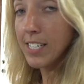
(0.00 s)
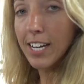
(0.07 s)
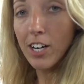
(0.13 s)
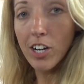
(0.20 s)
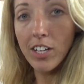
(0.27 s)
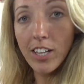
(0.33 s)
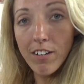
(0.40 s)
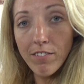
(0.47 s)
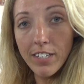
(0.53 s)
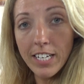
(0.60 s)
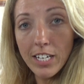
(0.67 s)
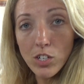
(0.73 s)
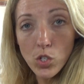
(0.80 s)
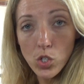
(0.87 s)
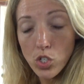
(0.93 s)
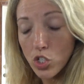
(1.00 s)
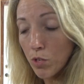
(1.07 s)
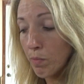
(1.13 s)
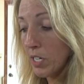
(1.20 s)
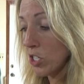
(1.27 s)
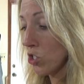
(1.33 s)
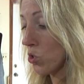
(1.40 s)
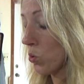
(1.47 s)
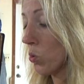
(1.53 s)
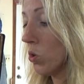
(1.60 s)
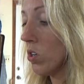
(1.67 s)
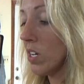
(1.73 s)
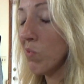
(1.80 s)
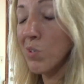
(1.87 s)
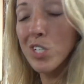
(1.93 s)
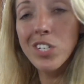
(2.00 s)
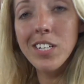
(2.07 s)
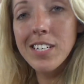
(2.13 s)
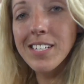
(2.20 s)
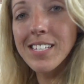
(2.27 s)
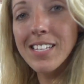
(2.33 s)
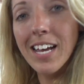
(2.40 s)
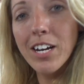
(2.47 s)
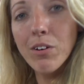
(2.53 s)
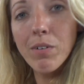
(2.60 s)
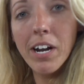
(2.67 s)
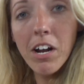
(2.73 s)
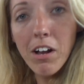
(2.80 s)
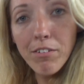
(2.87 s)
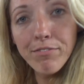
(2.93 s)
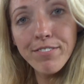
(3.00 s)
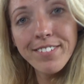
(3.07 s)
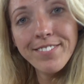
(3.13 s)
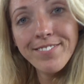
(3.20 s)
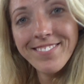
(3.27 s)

take our lovely stripping tool and we're just going to slide it right off.